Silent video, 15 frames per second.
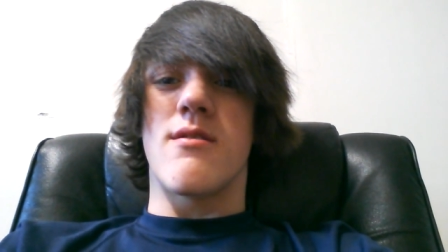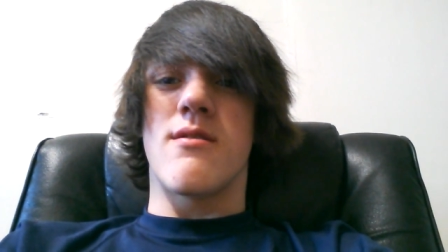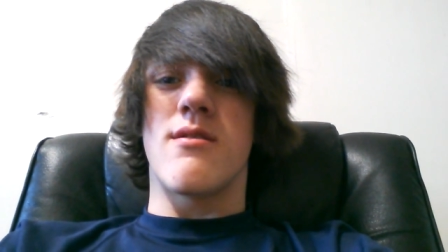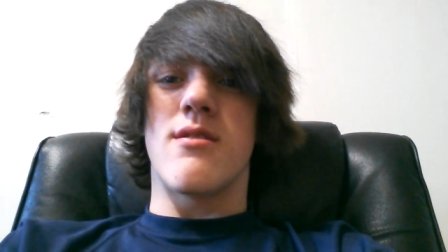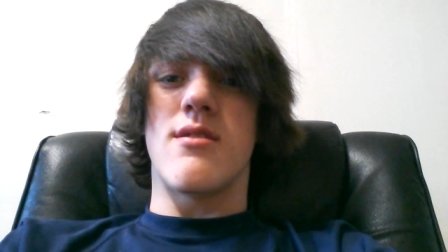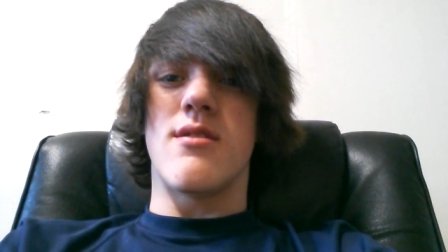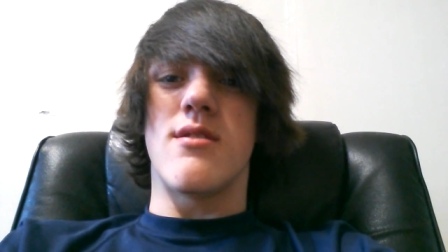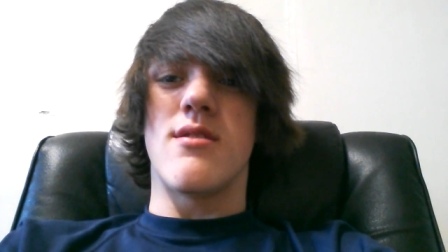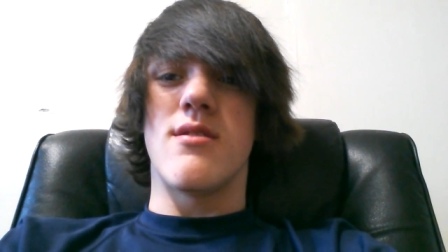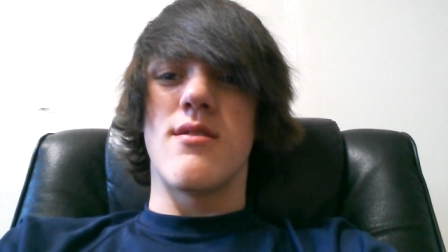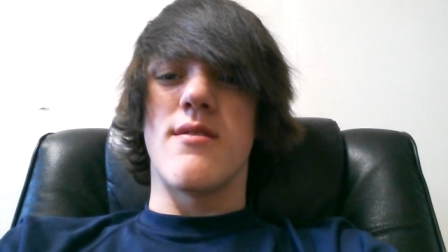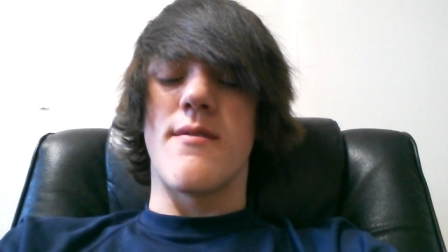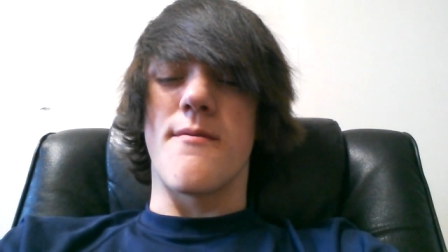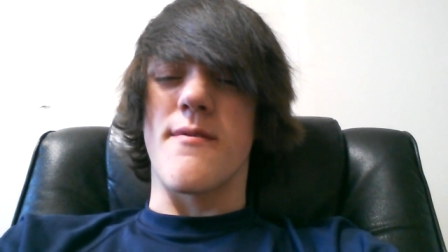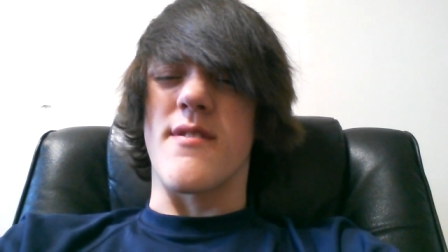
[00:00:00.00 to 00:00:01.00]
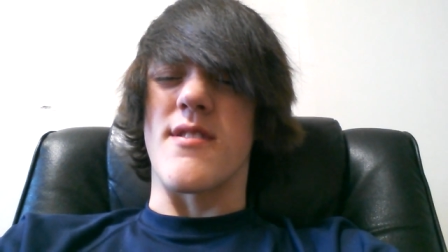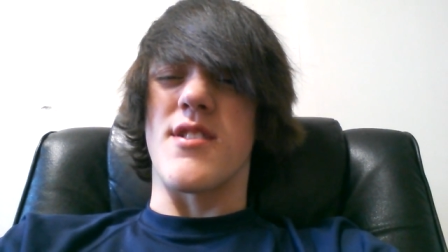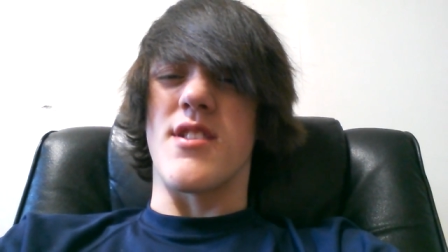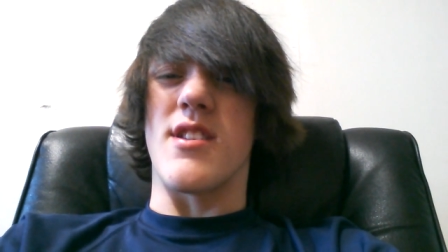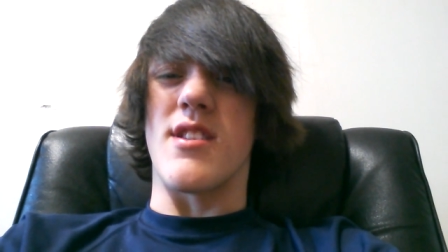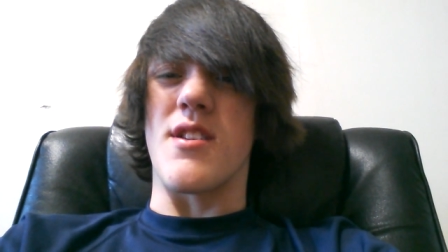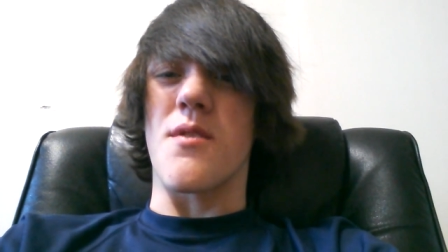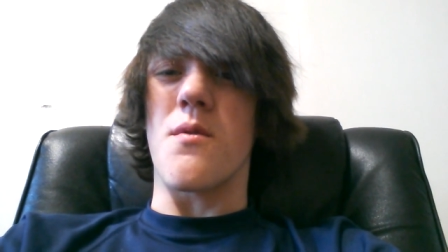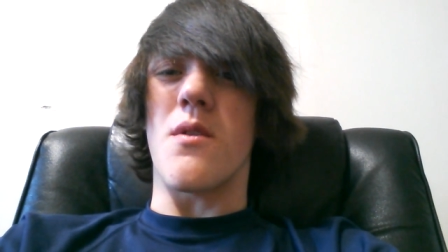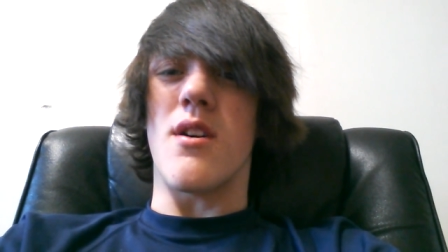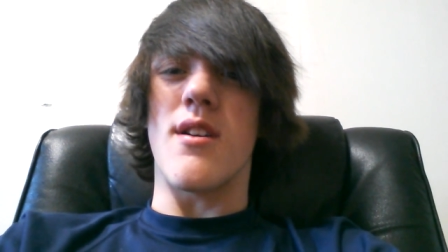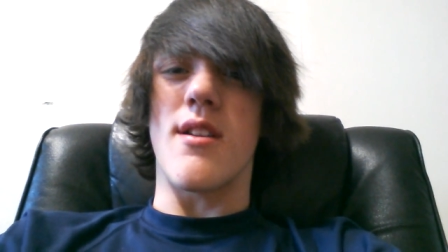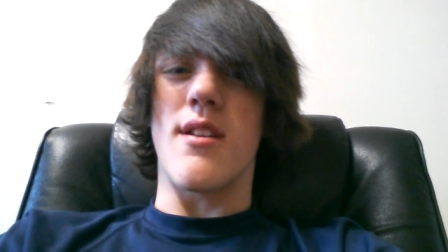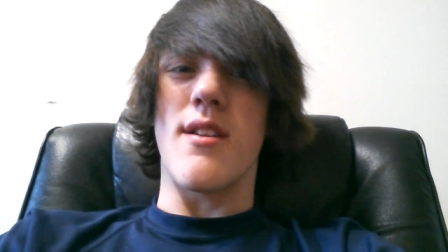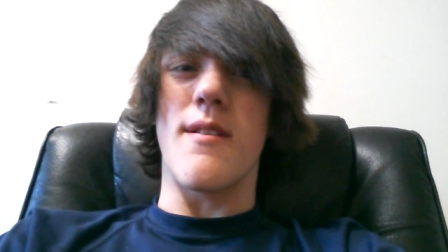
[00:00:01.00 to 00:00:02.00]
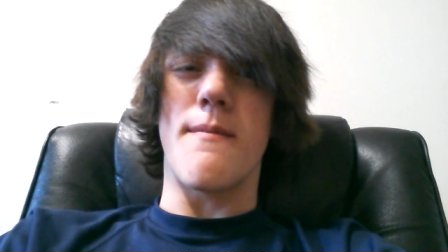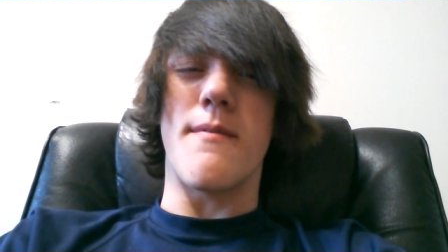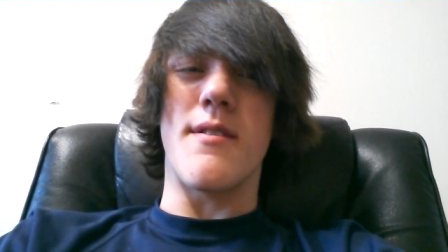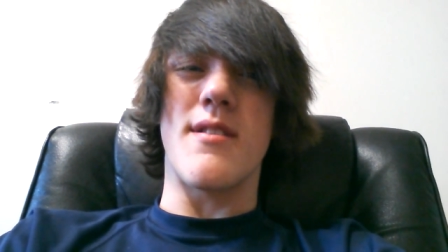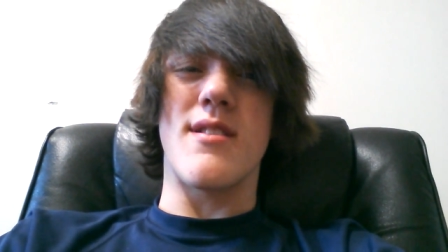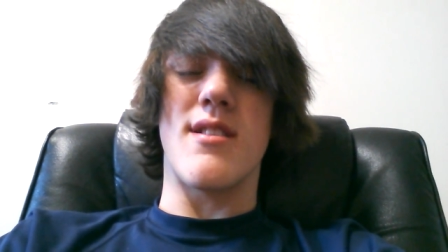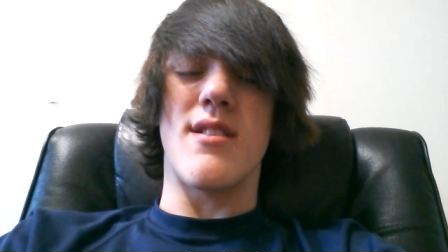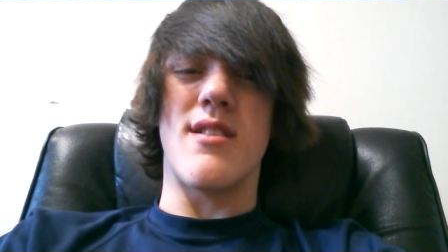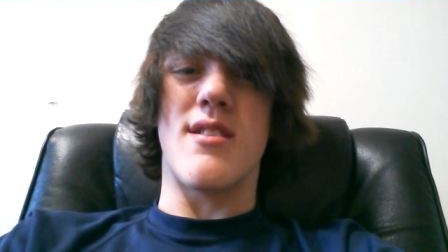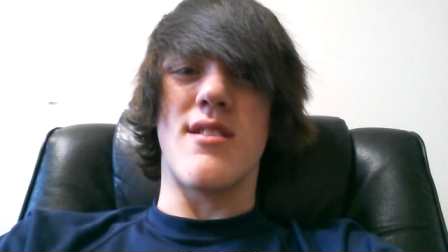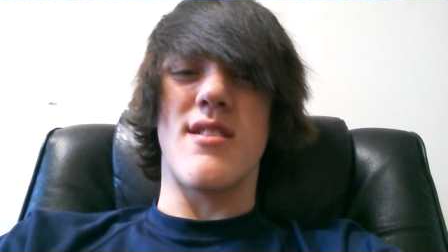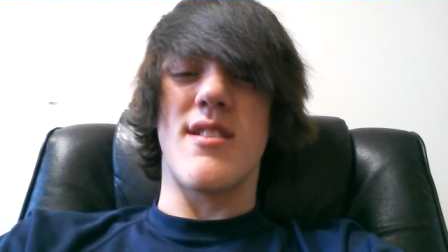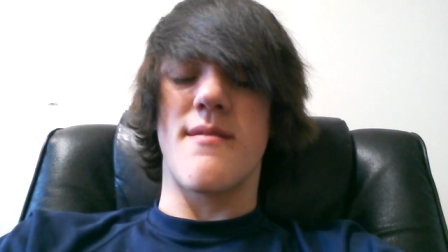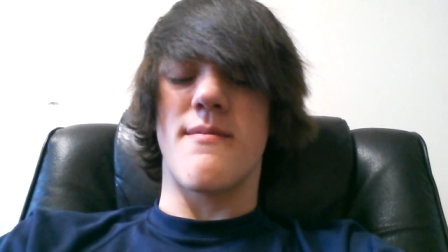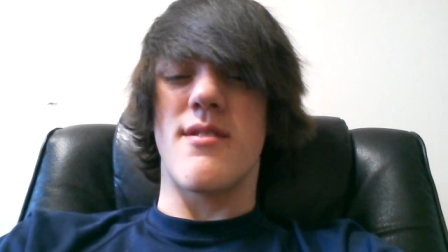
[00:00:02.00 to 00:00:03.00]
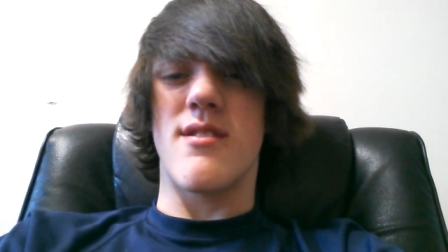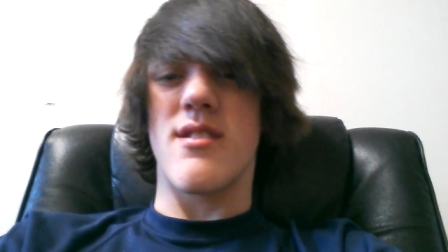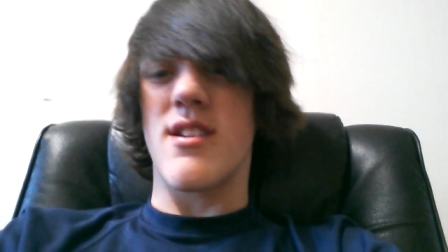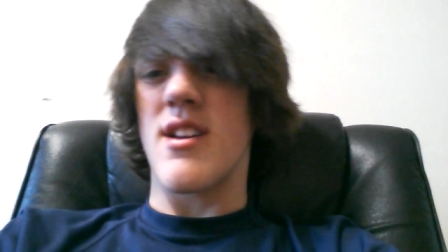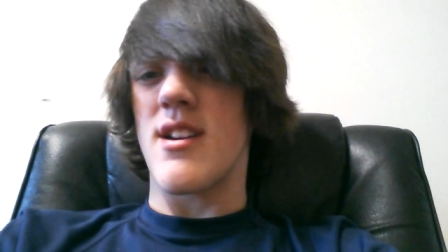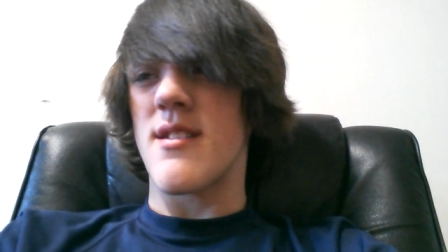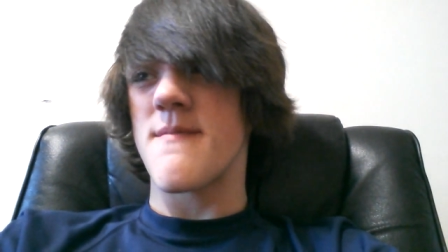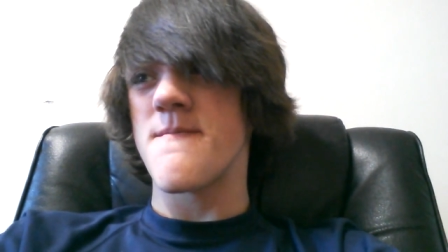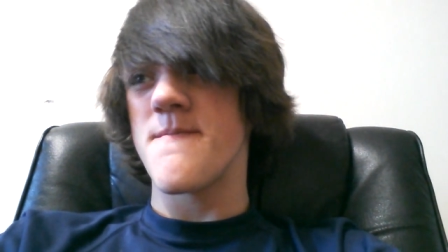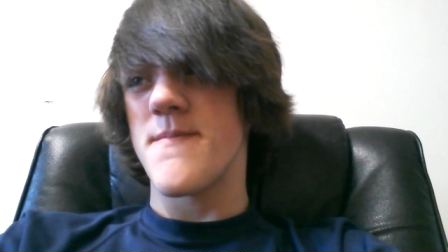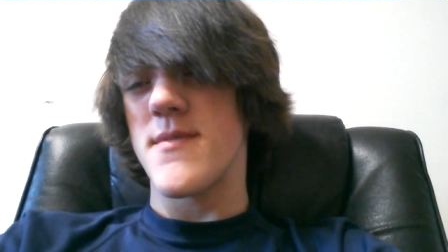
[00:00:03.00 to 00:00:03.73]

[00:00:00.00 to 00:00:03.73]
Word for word: It was a shitty quality, but uh, I'm here again.